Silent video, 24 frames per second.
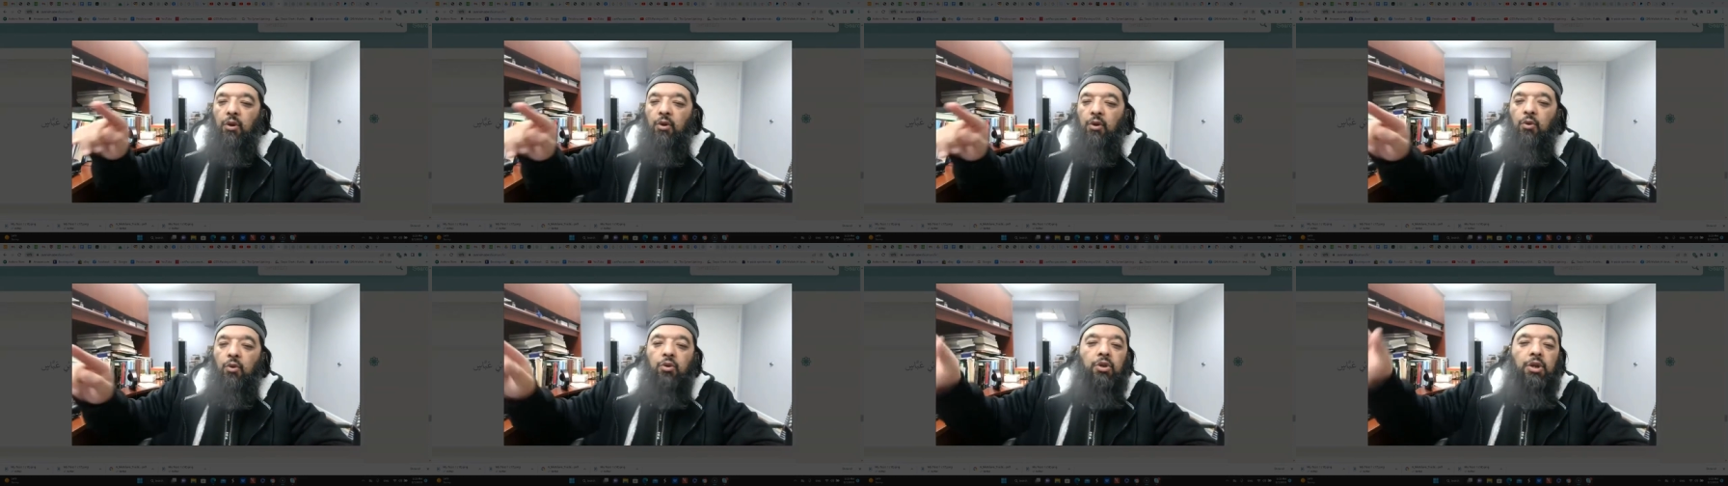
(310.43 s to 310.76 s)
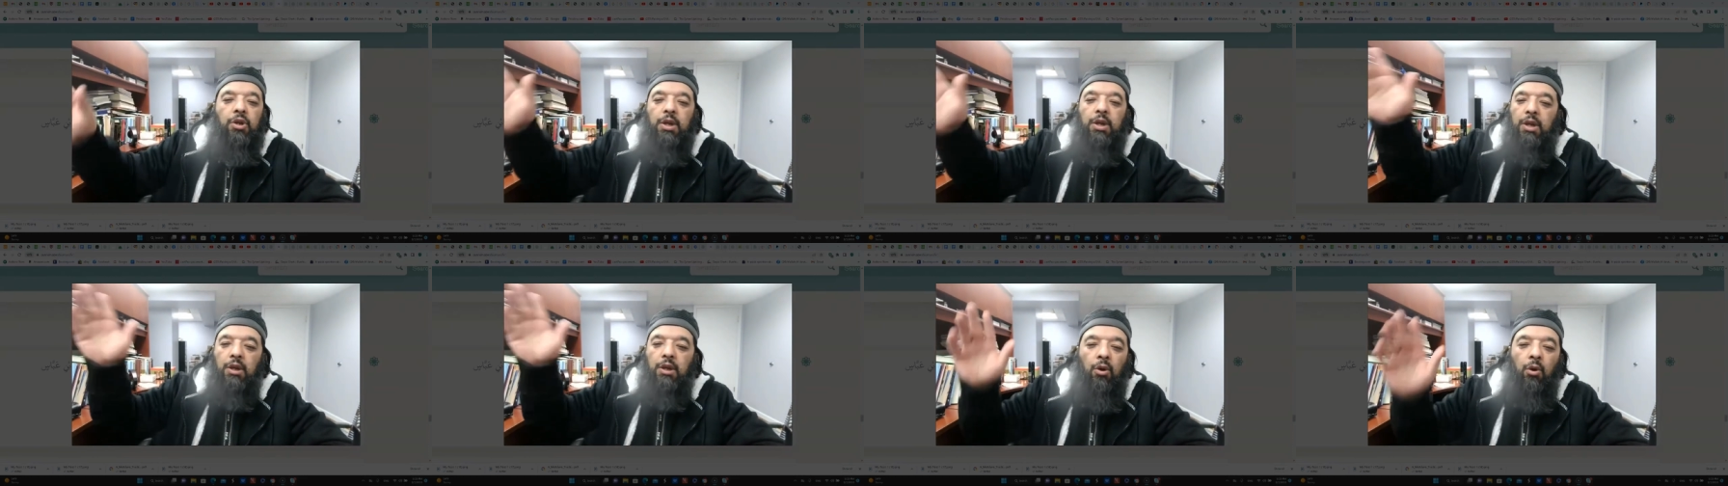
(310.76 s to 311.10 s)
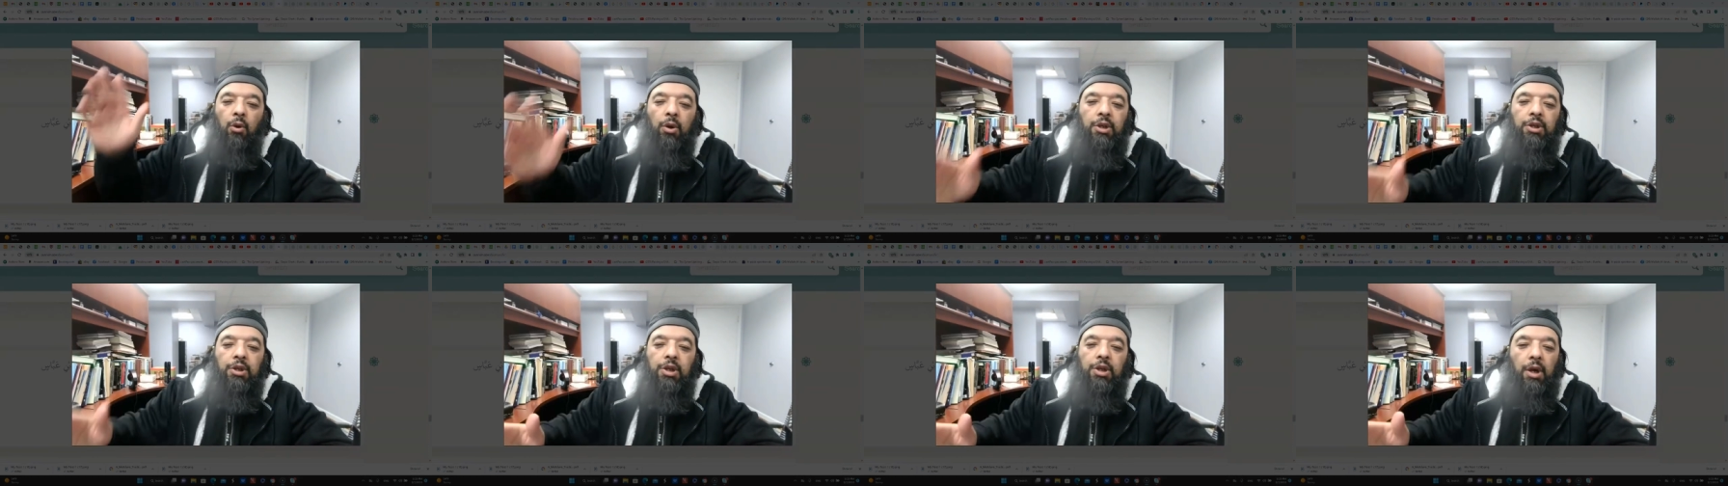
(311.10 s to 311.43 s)
who didn't
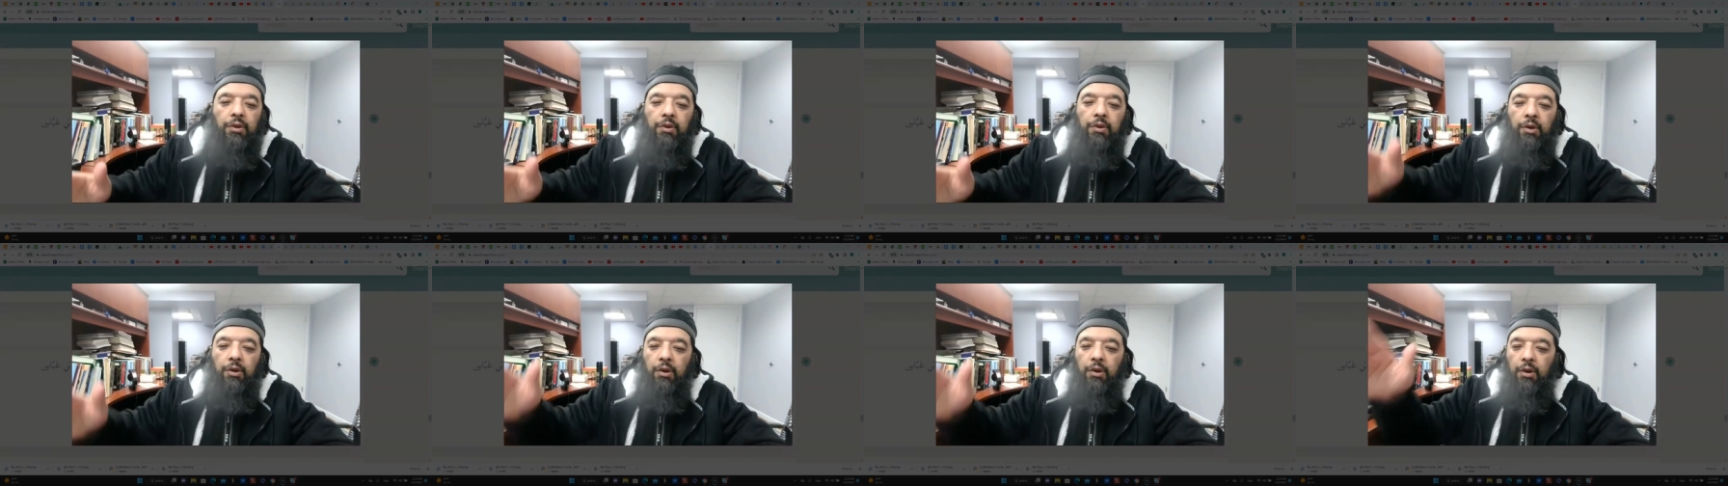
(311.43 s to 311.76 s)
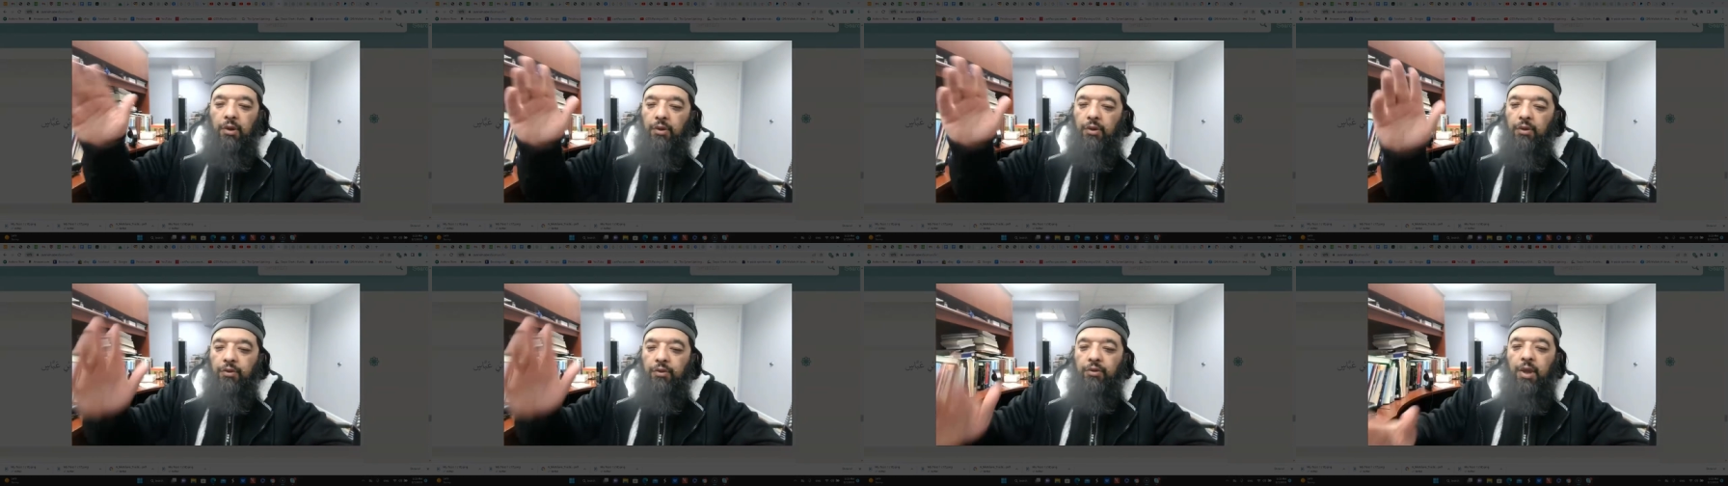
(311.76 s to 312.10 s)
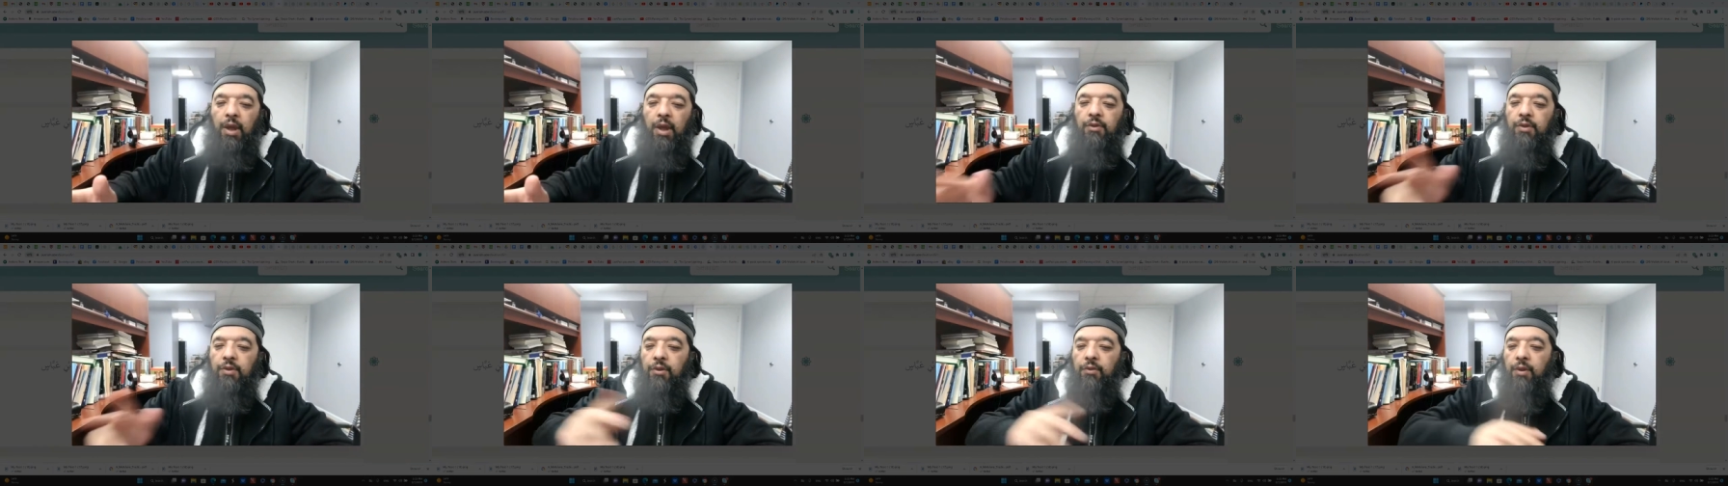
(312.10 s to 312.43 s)
know each other
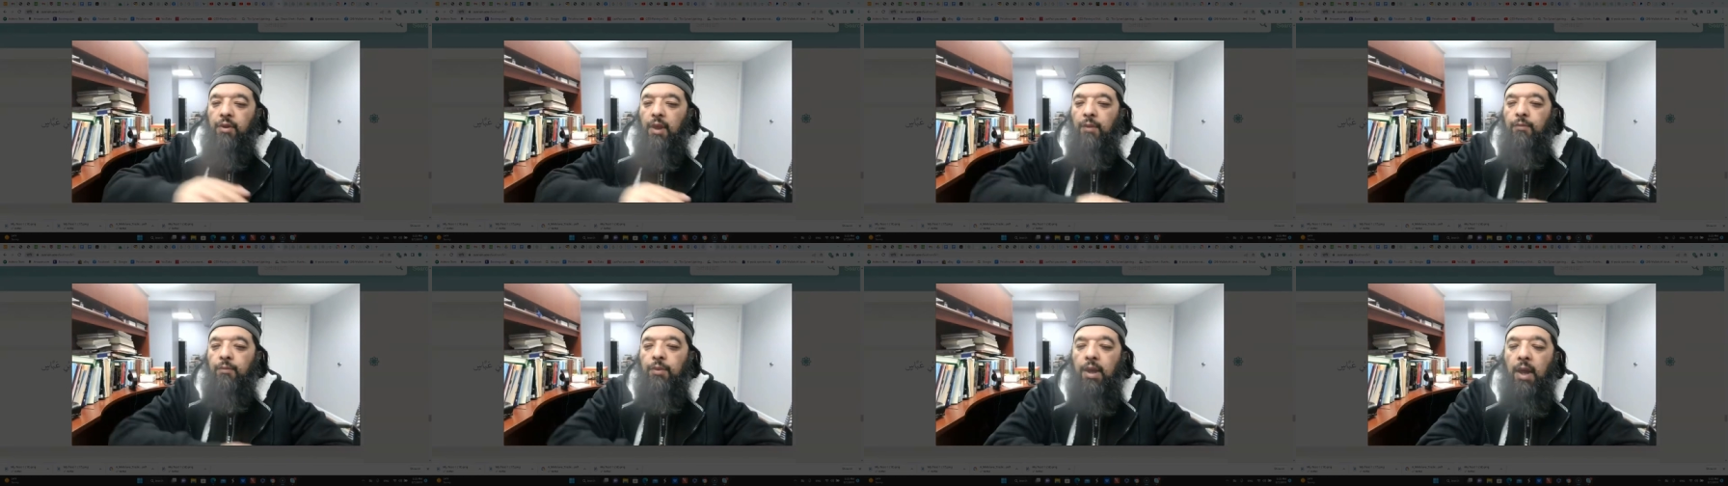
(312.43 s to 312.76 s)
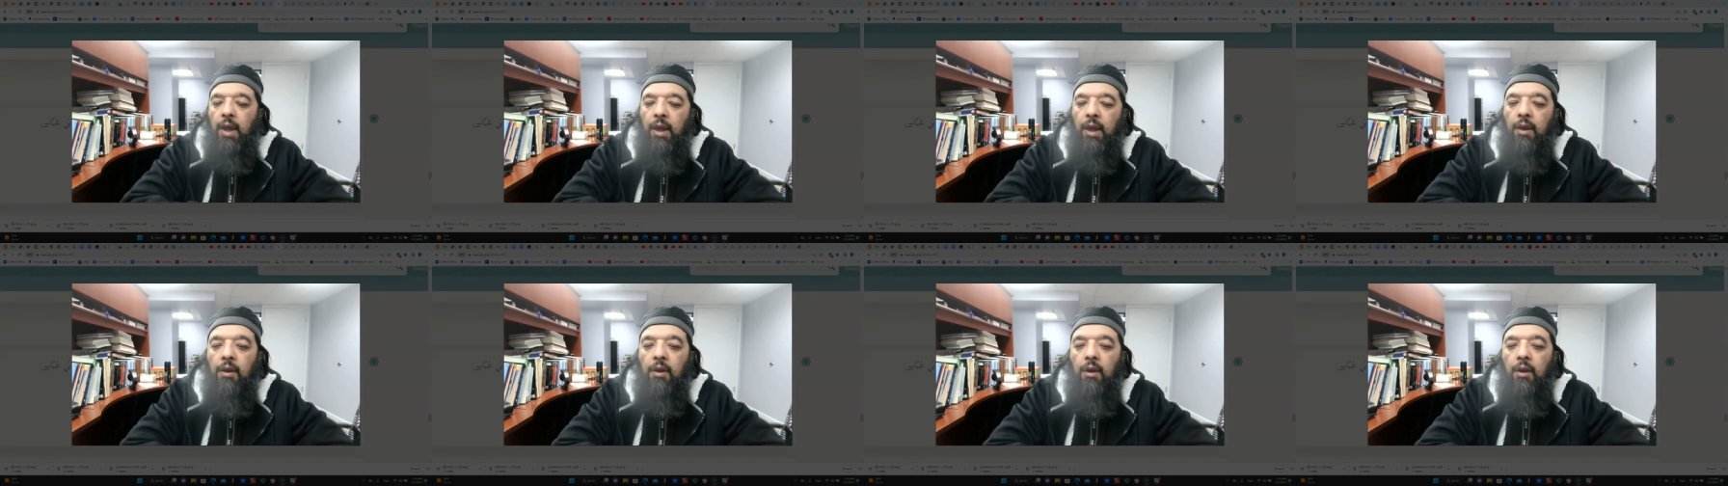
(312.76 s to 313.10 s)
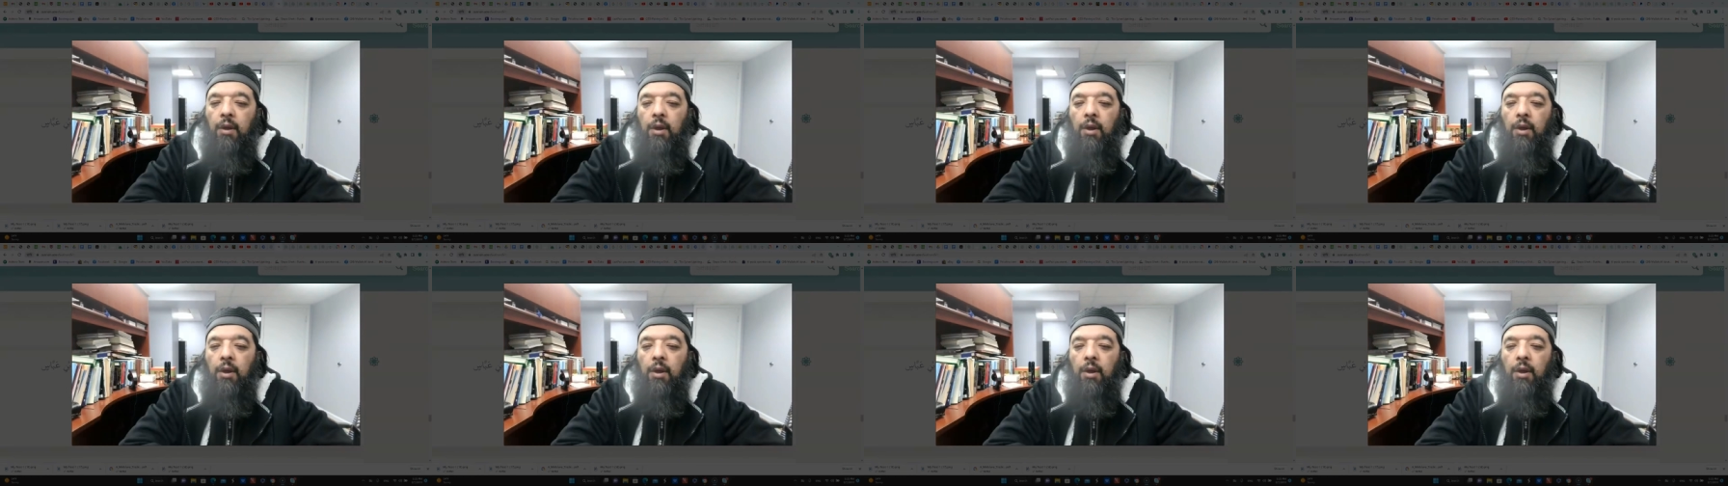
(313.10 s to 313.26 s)
saying the same thing,